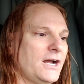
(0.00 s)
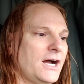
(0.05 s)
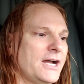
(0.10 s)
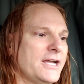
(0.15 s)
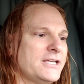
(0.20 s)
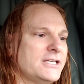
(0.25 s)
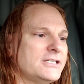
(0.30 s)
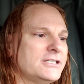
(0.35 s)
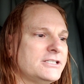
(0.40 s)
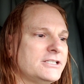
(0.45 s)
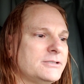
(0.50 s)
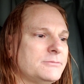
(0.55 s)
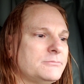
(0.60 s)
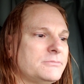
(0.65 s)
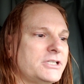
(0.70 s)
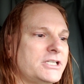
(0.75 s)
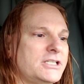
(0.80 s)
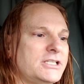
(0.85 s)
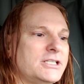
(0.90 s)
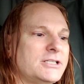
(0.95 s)
I
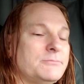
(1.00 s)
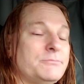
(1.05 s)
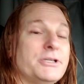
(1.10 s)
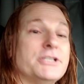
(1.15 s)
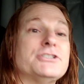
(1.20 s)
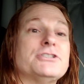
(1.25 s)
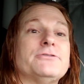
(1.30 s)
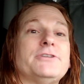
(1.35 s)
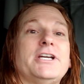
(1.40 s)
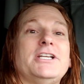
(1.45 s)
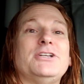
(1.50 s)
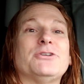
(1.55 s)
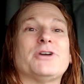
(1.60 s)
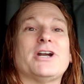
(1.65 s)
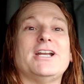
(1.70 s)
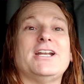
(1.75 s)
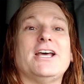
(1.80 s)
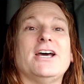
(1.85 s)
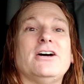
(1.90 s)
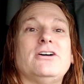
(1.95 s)
am in Pennsylvania
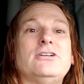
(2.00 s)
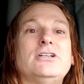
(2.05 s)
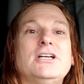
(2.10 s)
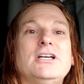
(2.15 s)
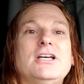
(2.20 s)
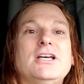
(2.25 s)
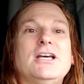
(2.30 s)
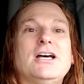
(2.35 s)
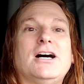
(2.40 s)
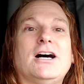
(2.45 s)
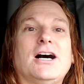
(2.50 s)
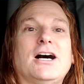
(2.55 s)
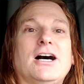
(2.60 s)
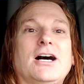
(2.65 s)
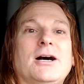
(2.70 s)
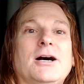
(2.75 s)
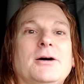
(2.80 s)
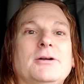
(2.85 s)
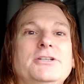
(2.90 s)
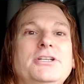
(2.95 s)
right now,
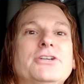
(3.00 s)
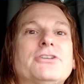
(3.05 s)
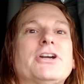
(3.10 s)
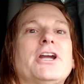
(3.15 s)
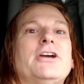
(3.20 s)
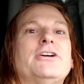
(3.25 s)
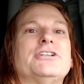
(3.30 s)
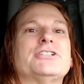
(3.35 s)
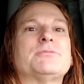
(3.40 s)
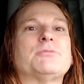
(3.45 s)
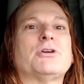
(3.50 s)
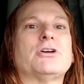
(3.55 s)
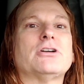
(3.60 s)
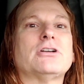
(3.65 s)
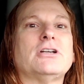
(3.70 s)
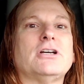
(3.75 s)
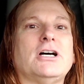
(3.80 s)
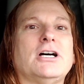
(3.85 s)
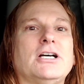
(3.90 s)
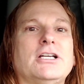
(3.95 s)
near
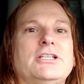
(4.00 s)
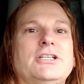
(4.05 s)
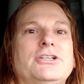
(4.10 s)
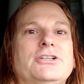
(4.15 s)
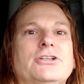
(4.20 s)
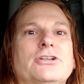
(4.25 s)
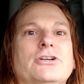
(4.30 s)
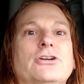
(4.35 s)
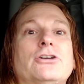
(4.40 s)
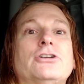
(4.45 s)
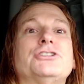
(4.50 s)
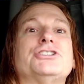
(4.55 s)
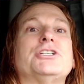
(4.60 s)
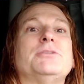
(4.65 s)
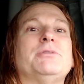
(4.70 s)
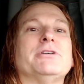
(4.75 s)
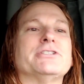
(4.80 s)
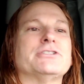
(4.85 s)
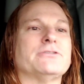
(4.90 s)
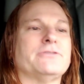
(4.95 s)
Harrisburg, near
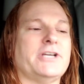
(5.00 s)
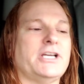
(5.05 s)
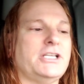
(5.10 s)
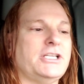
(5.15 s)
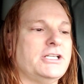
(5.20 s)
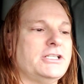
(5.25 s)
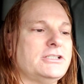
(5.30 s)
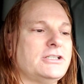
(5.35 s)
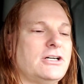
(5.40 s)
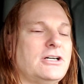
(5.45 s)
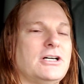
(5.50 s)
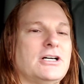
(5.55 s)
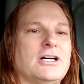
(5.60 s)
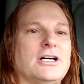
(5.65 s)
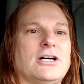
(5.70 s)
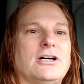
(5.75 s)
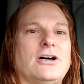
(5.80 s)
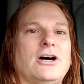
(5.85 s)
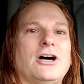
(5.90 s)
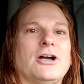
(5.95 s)
Hershey, Pennsylvania,
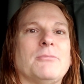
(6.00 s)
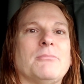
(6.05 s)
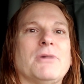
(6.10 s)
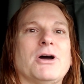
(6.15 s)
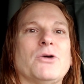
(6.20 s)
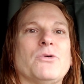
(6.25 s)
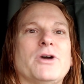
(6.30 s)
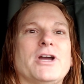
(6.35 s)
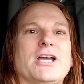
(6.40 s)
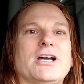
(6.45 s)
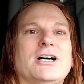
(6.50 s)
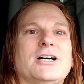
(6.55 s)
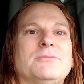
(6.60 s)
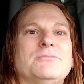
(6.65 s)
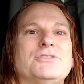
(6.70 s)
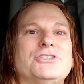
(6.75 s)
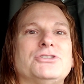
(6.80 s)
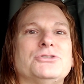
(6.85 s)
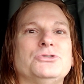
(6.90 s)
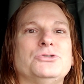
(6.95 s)
on my way
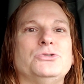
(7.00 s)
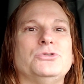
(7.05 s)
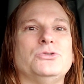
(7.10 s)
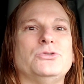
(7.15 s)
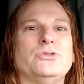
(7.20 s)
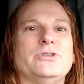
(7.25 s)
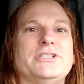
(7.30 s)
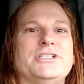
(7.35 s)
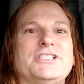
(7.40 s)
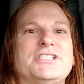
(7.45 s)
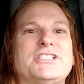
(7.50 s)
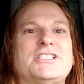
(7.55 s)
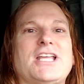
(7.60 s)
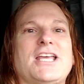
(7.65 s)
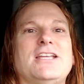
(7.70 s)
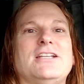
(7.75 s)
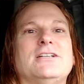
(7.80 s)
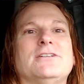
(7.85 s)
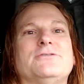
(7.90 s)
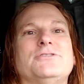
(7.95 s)
up to the
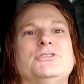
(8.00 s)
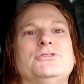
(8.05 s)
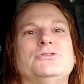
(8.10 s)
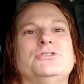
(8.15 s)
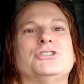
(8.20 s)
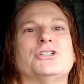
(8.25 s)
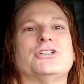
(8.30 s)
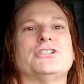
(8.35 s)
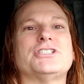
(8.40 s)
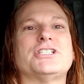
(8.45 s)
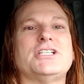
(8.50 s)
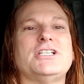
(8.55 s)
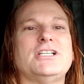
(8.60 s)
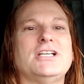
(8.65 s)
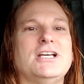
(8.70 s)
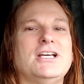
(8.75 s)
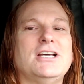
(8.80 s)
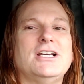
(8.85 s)
state of New Jersey.